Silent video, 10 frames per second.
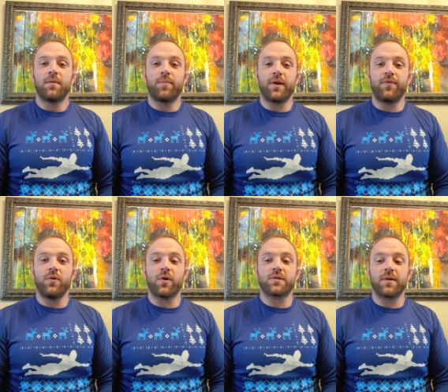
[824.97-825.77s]
but if
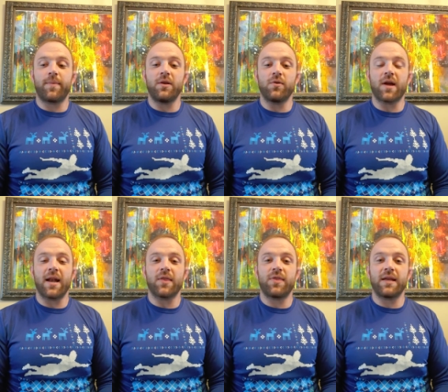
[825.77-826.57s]
you are somebody who
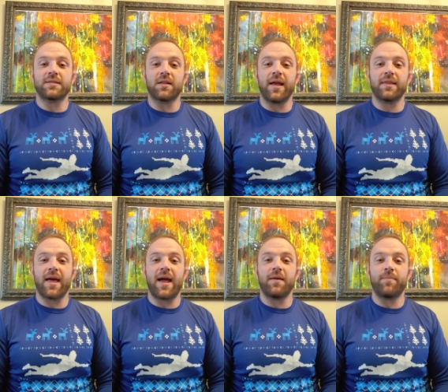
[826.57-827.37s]
kind of thinks like
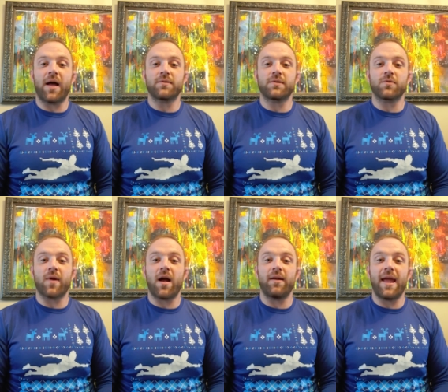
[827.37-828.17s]
that and bounces
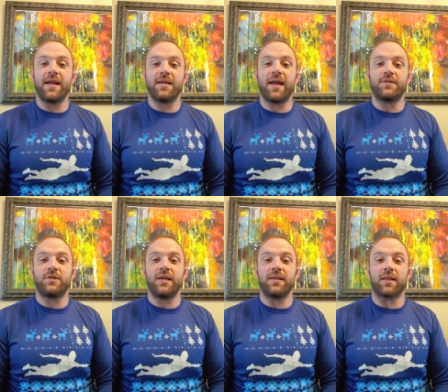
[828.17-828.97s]
around
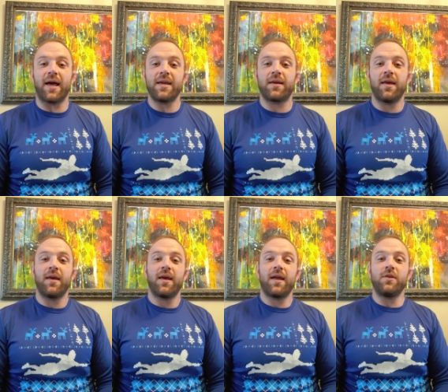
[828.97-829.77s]
ADHD like,
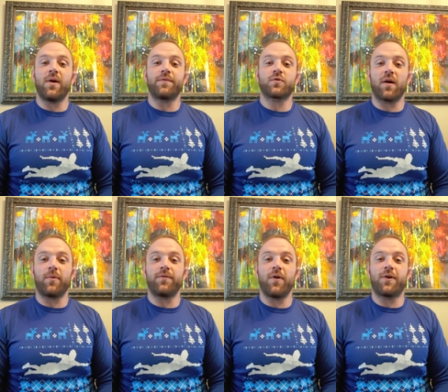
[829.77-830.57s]
and you have
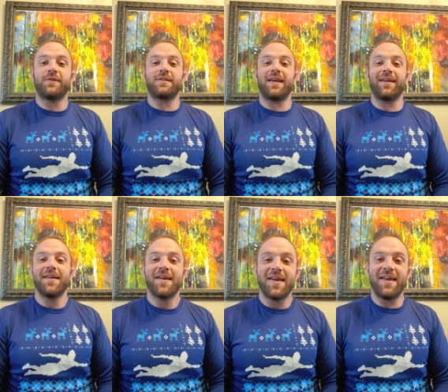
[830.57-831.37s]
trouble focusing
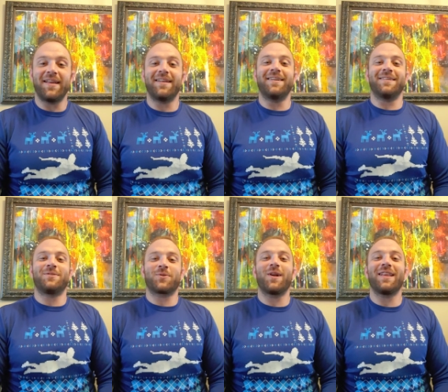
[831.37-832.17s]
in a
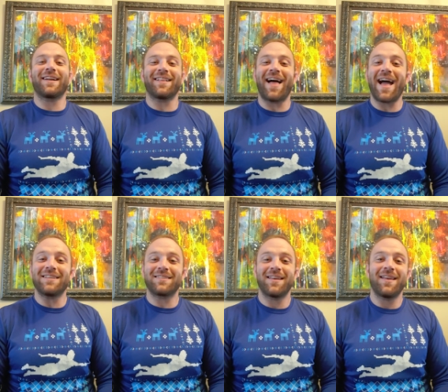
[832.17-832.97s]
drilling
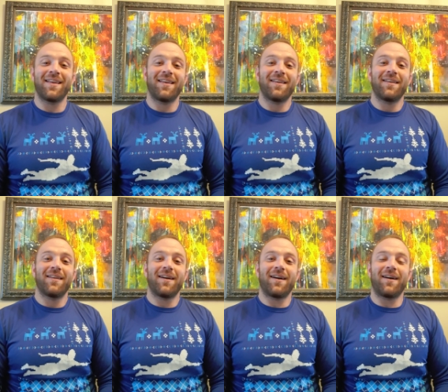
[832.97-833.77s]
class,
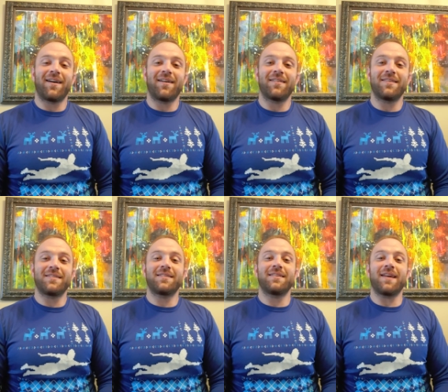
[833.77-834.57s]

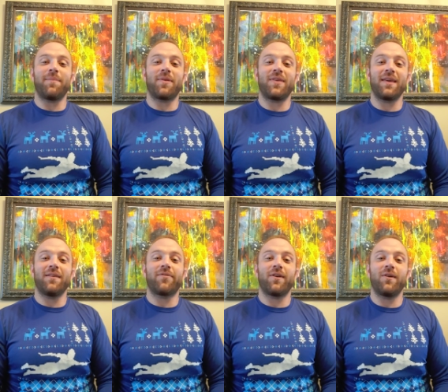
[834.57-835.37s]
this is the type of
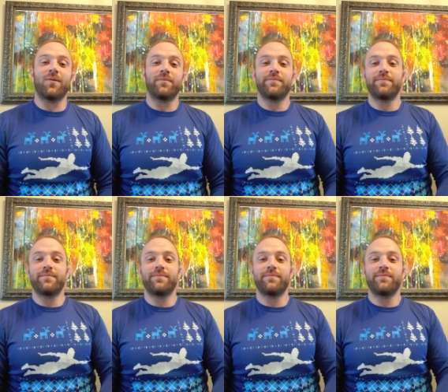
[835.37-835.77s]
thinking for you.